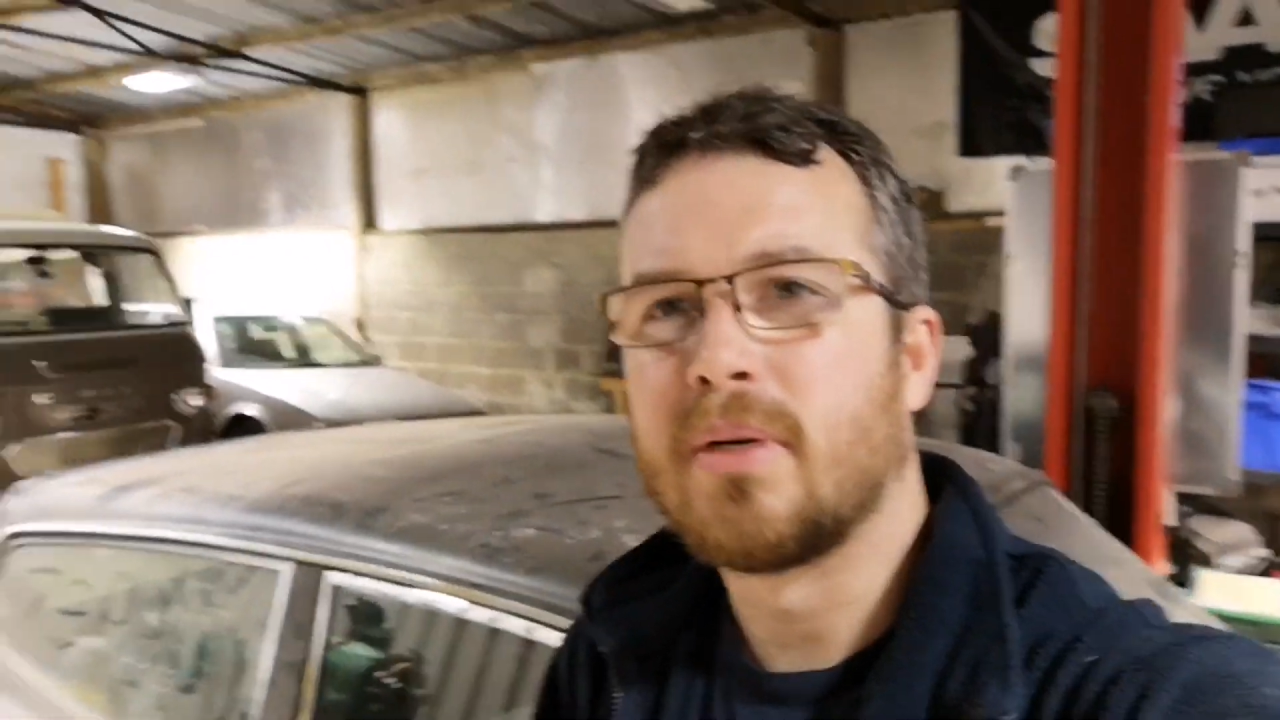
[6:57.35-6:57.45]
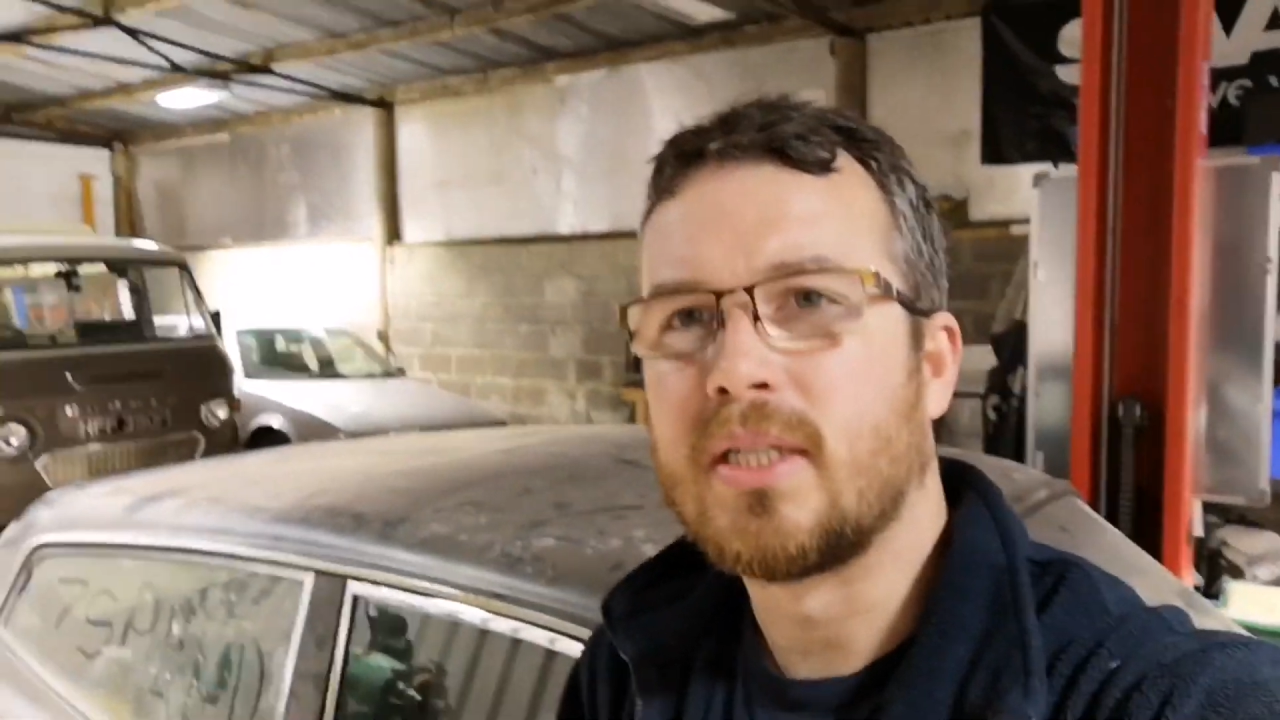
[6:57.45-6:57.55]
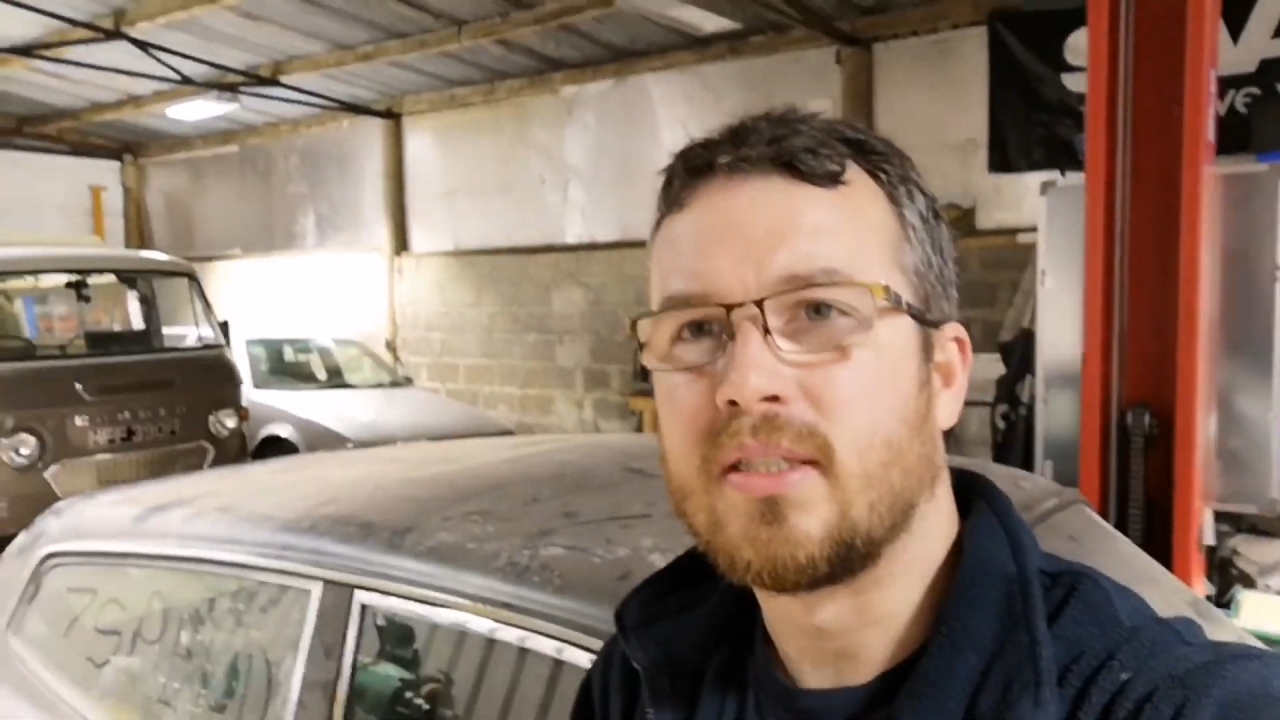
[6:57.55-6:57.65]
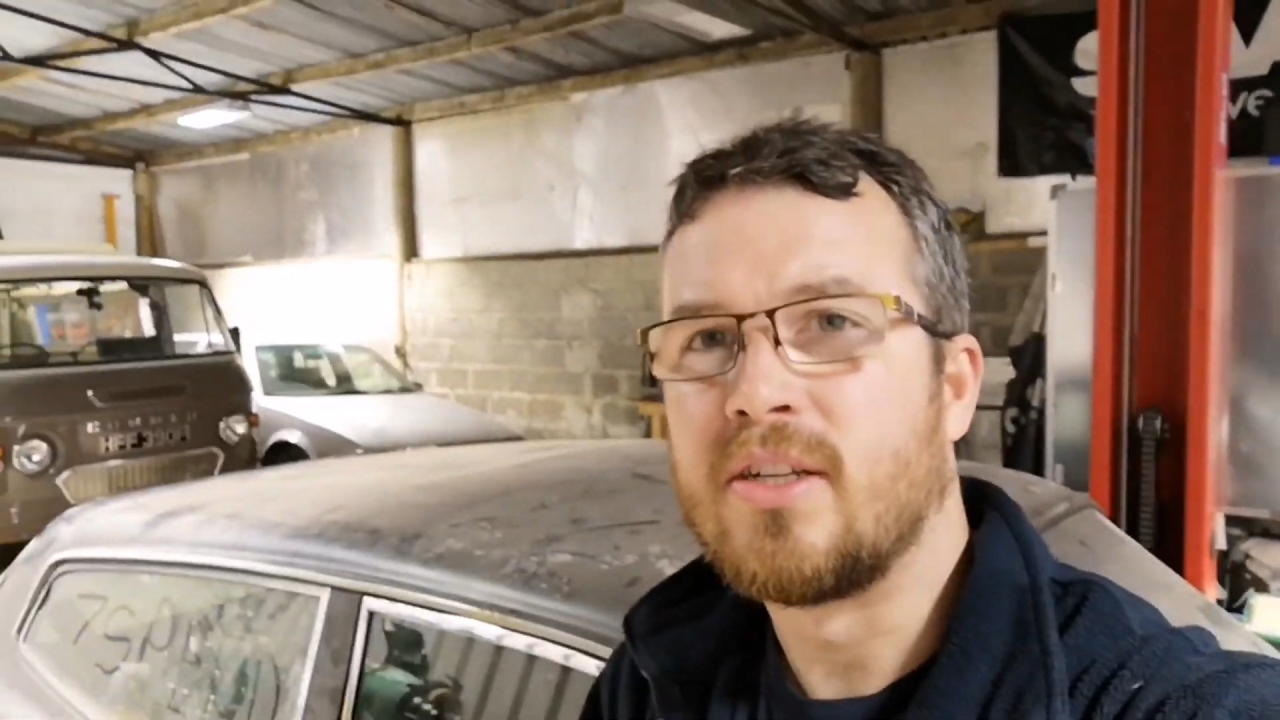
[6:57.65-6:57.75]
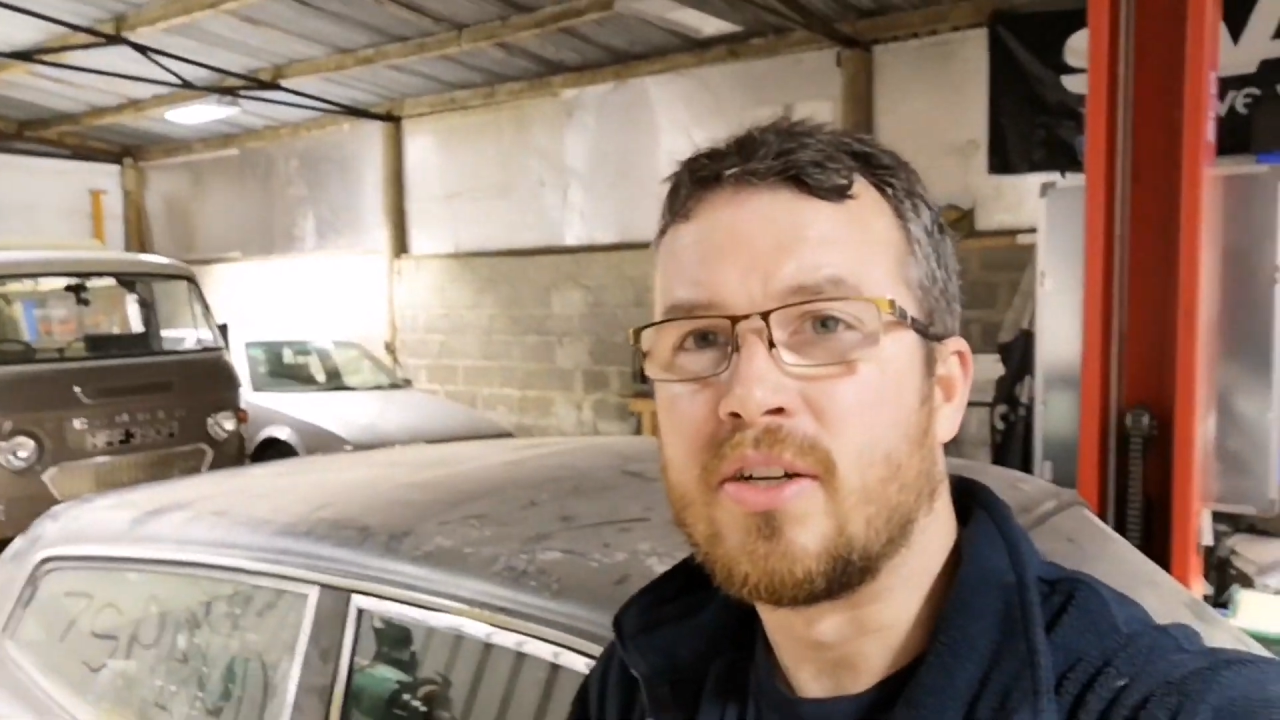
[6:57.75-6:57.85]

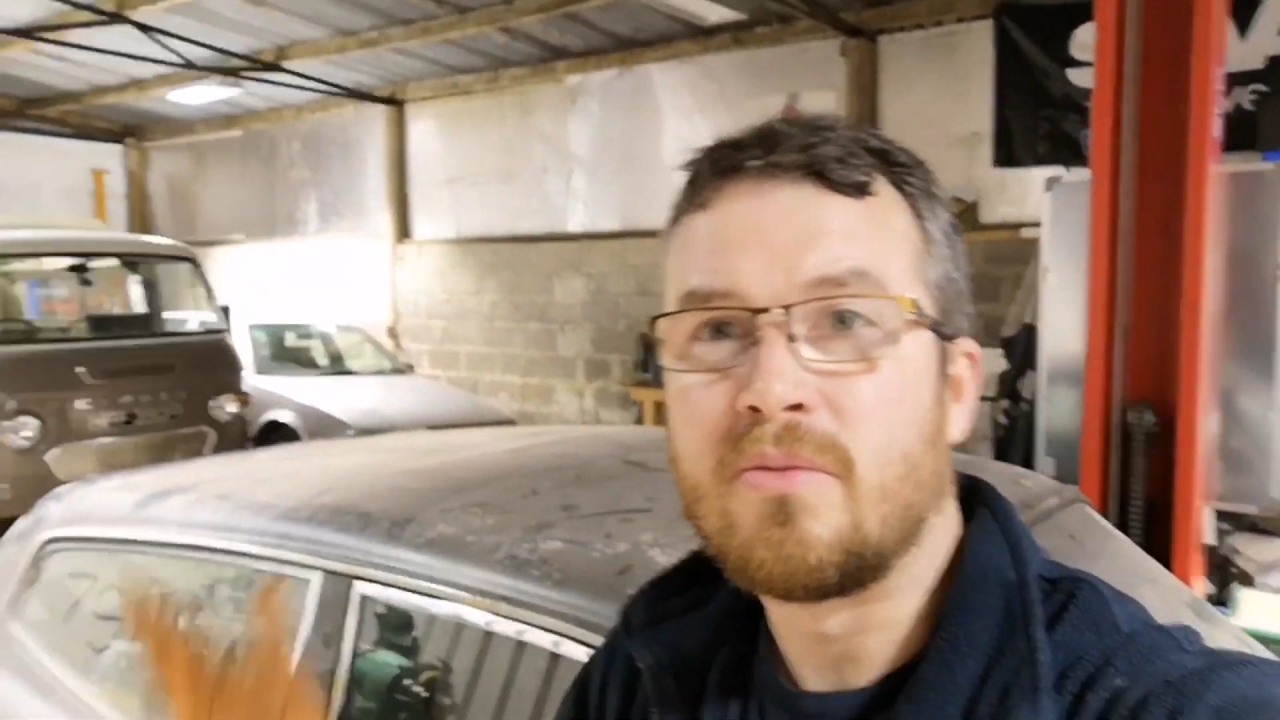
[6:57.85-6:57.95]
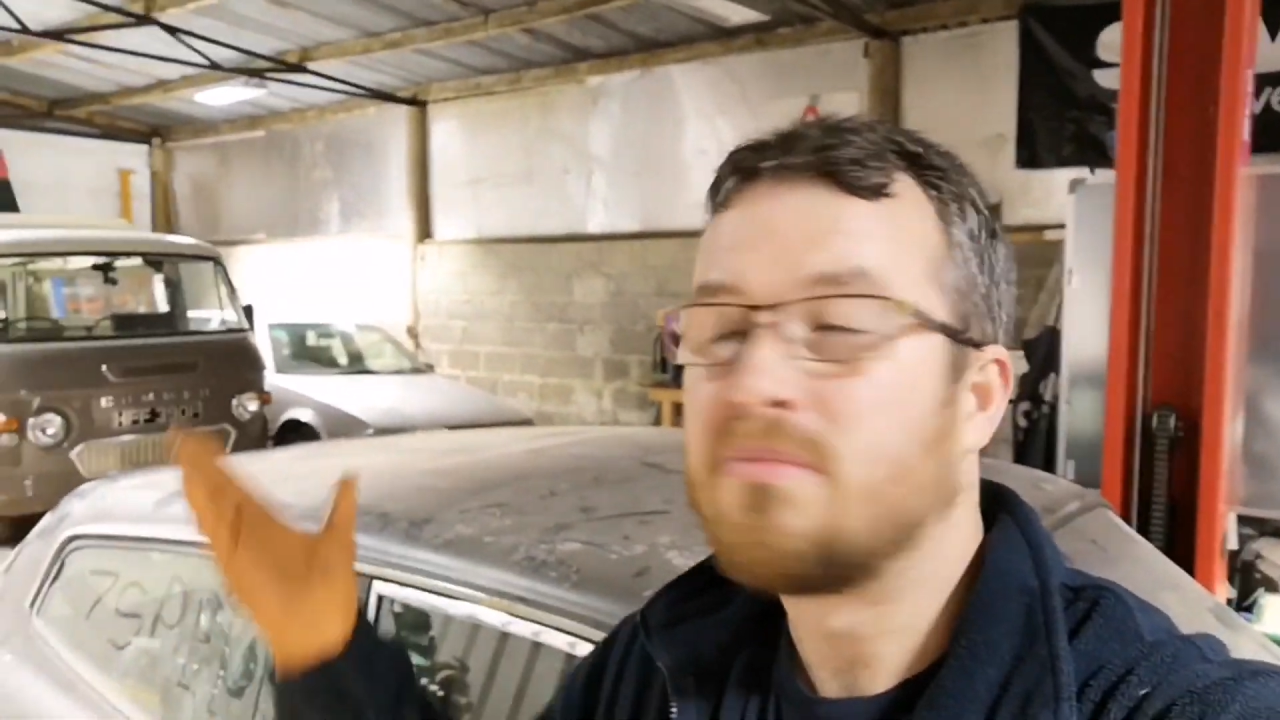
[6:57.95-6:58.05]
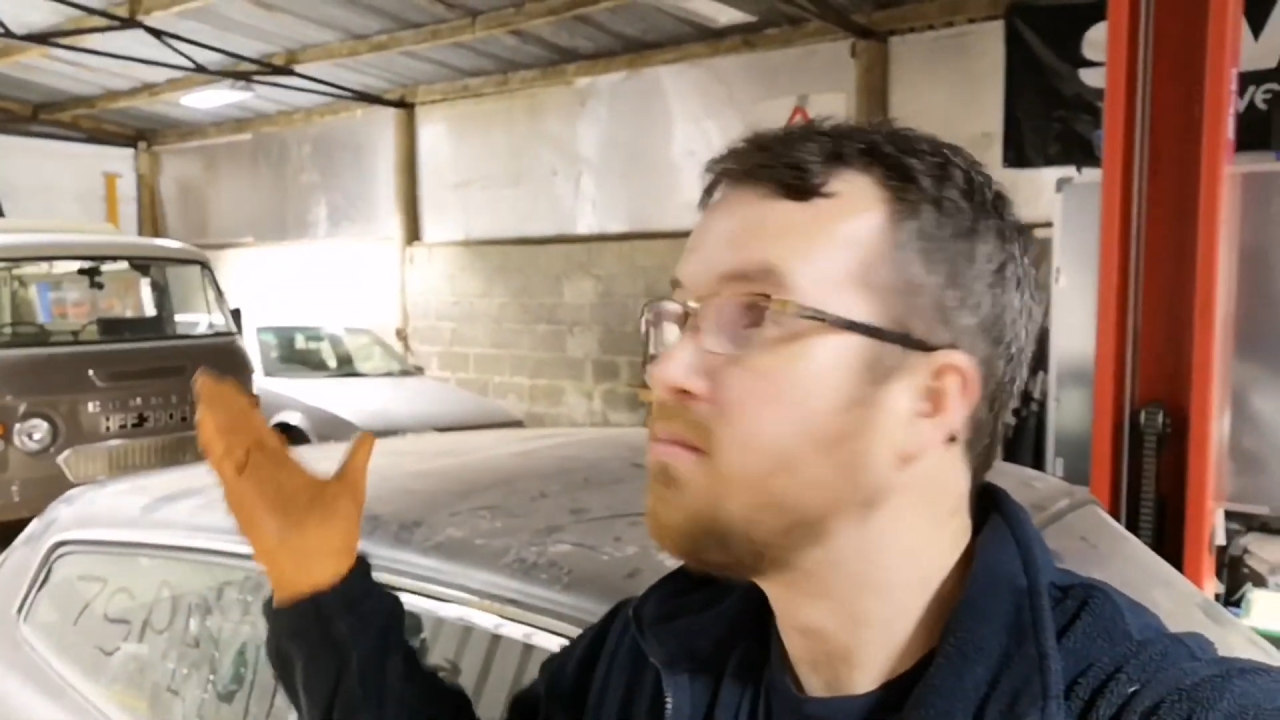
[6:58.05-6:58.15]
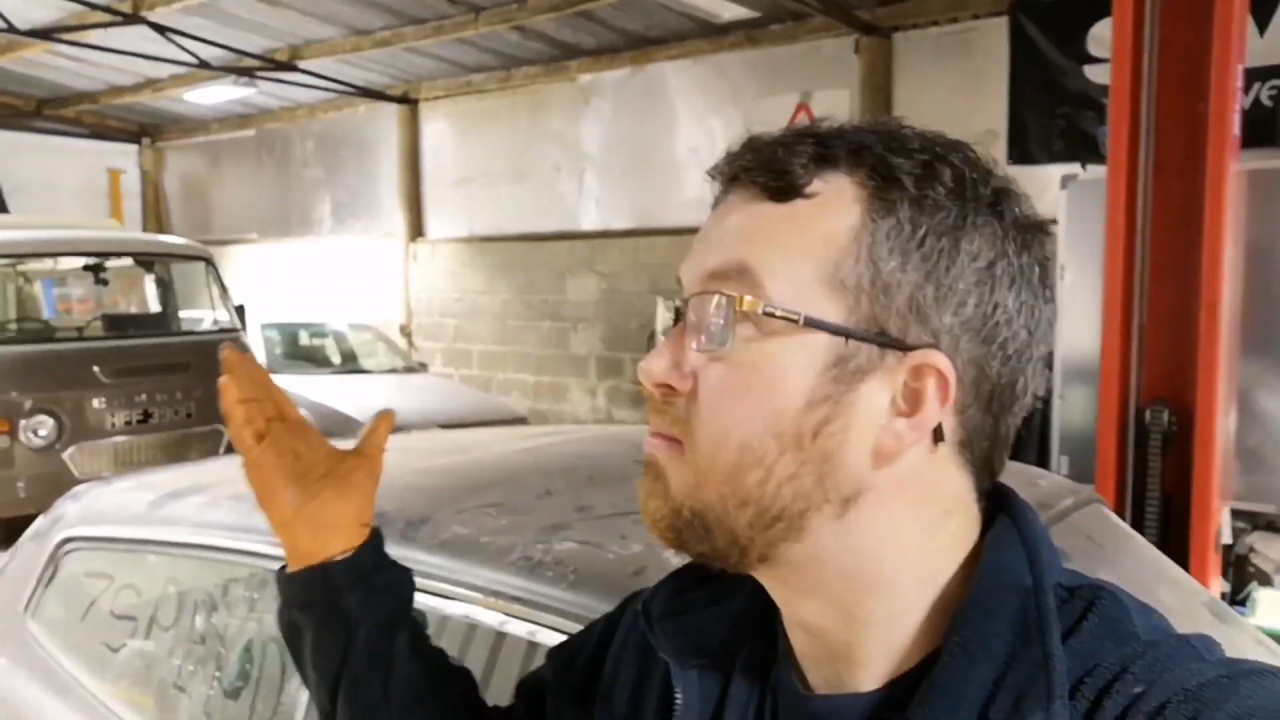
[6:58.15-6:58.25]
but you know,